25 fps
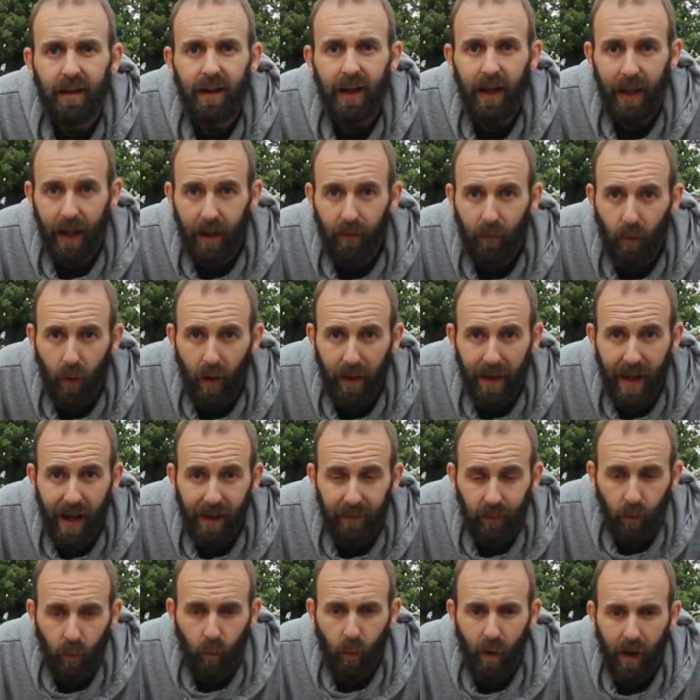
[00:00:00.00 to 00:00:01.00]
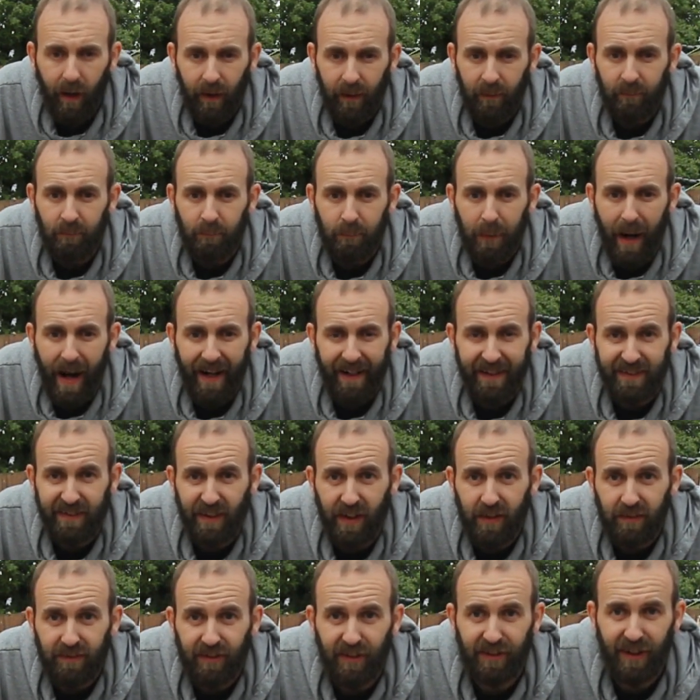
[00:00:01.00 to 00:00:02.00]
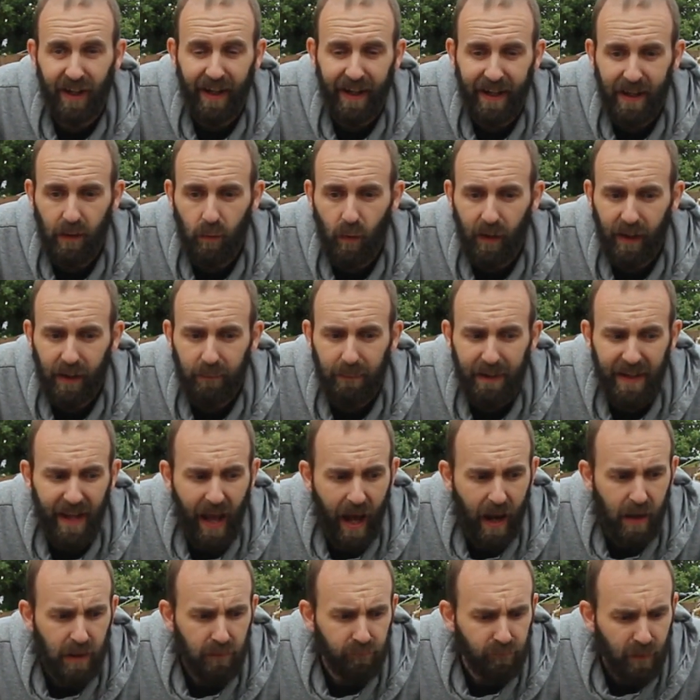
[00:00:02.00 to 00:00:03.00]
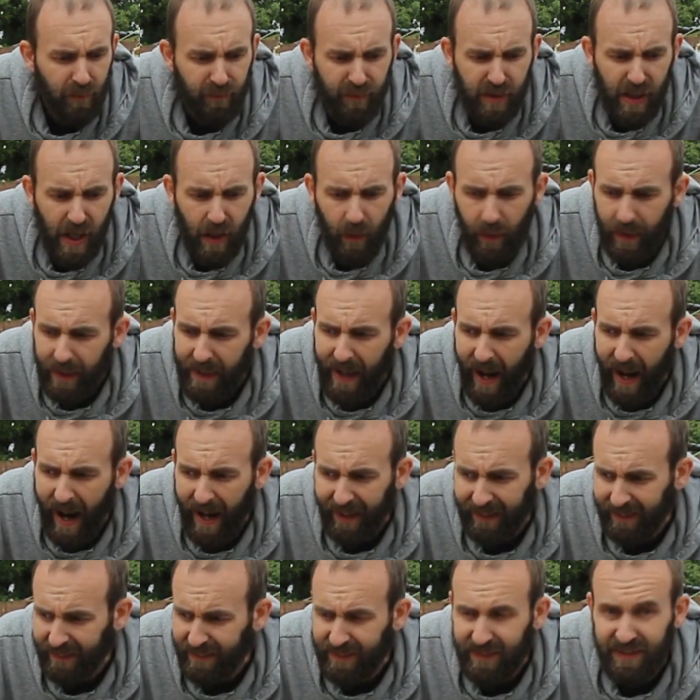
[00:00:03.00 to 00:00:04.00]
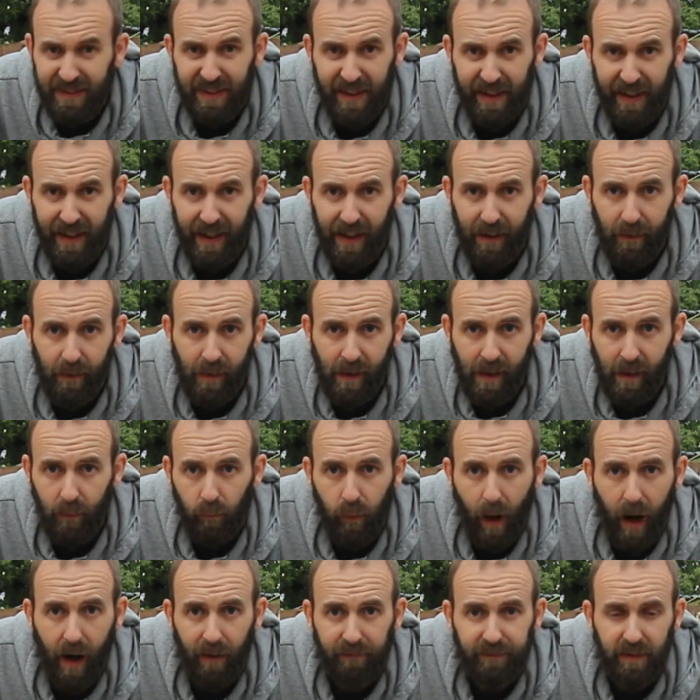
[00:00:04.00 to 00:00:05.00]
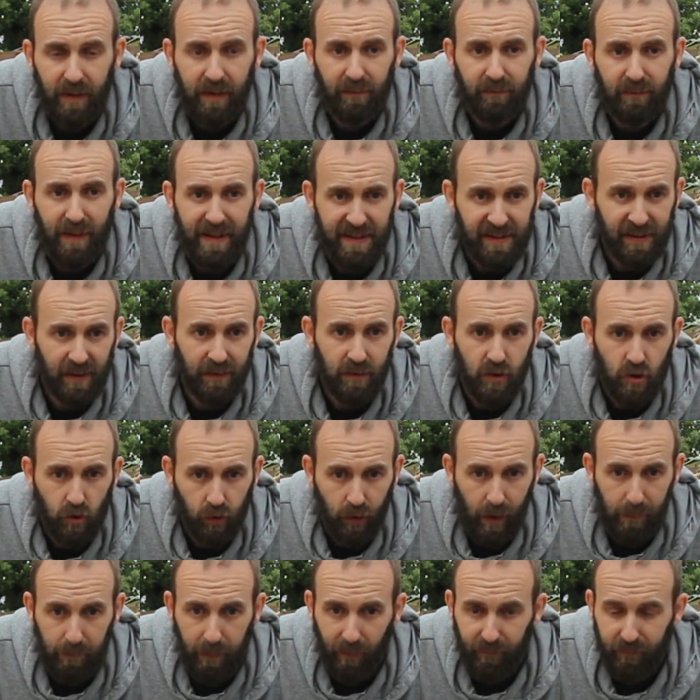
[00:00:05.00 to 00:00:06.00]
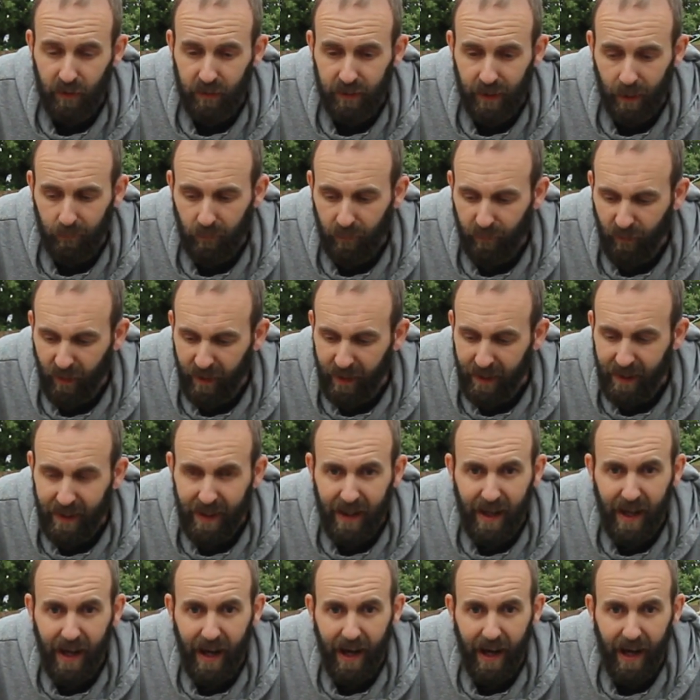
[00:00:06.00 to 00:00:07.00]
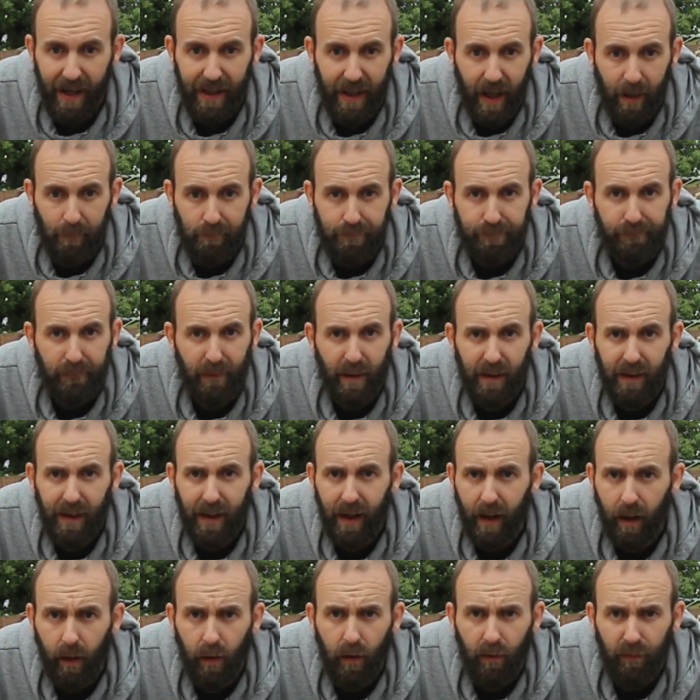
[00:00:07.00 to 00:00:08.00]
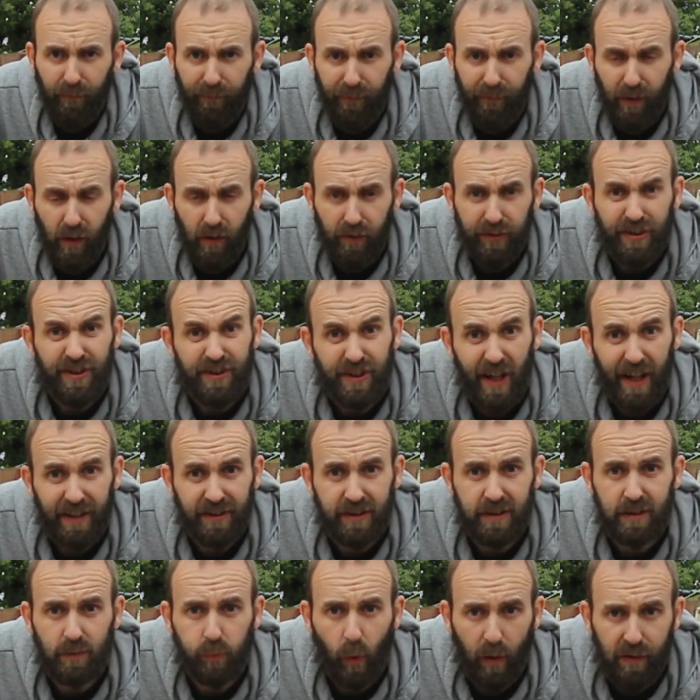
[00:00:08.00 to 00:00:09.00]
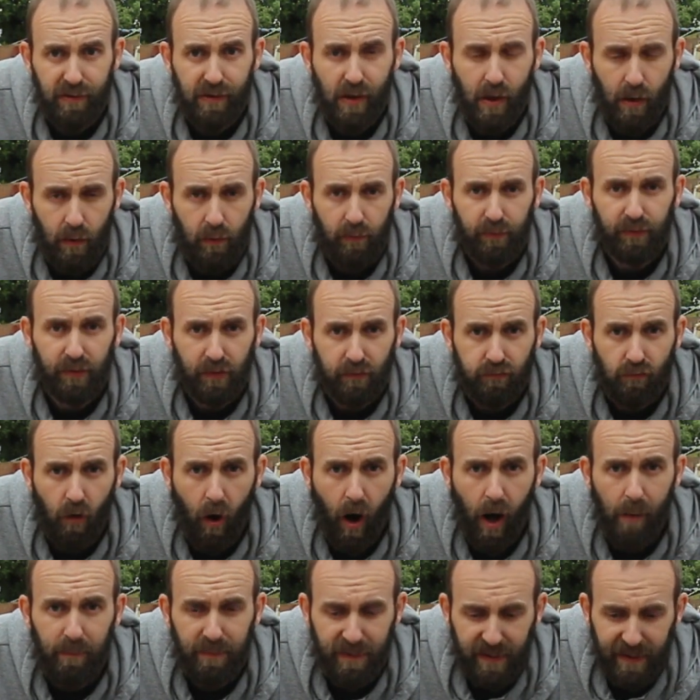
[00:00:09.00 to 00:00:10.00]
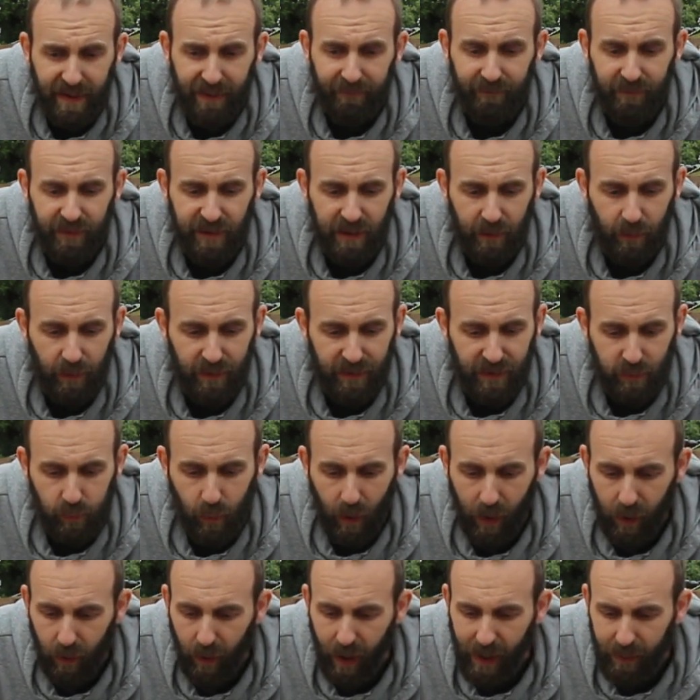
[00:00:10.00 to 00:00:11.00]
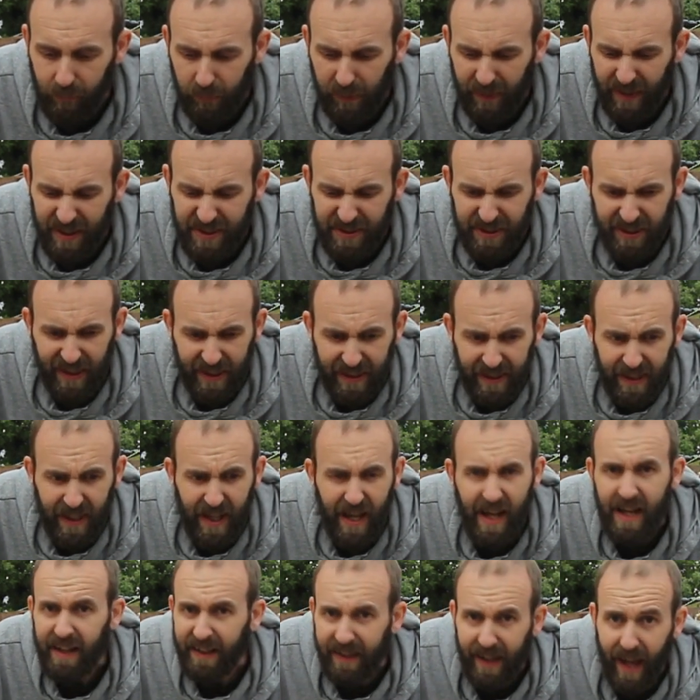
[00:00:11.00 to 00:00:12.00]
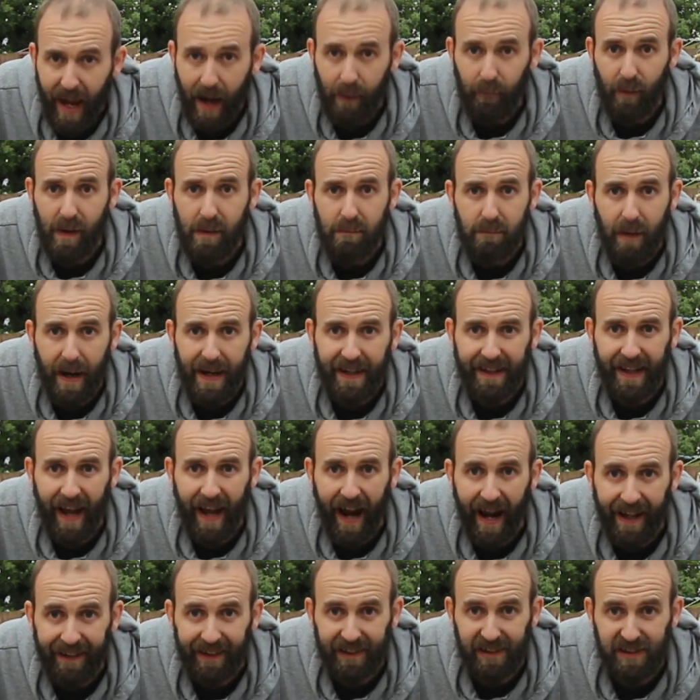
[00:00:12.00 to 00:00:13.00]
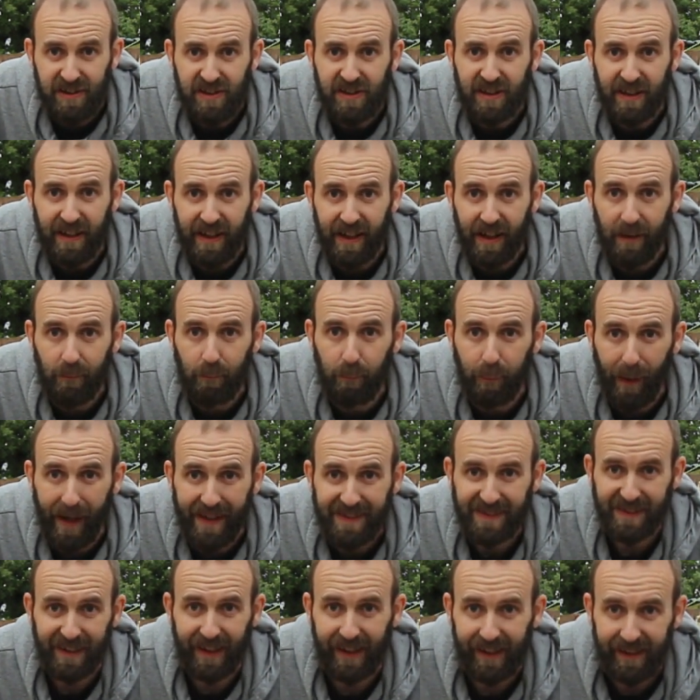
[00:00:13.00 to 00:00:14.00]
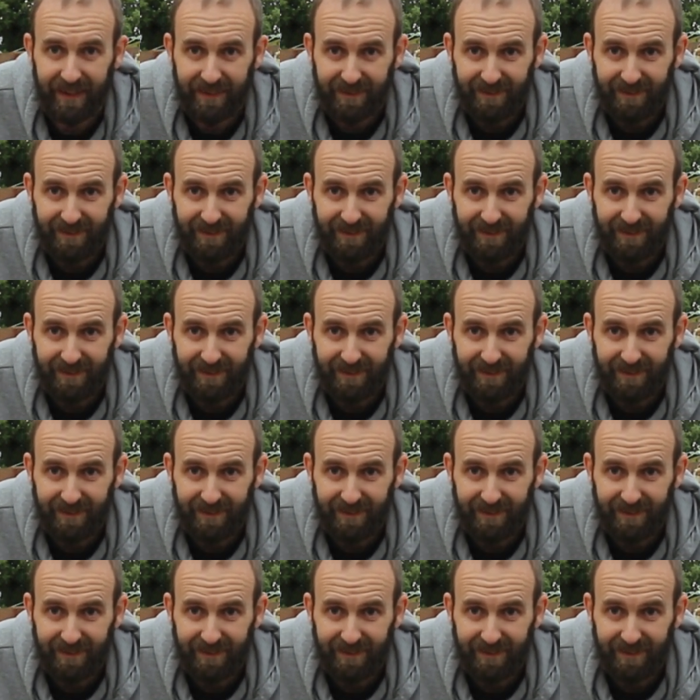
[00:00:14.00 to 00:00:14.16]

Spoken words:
Hello everyone and welcome back. So today we're going to be reviewing Alex's kit after the recent trip I've just done with it, and a few suggestions what you subscribers have given to us as well, and we're going to see, can we make Alex's kit better?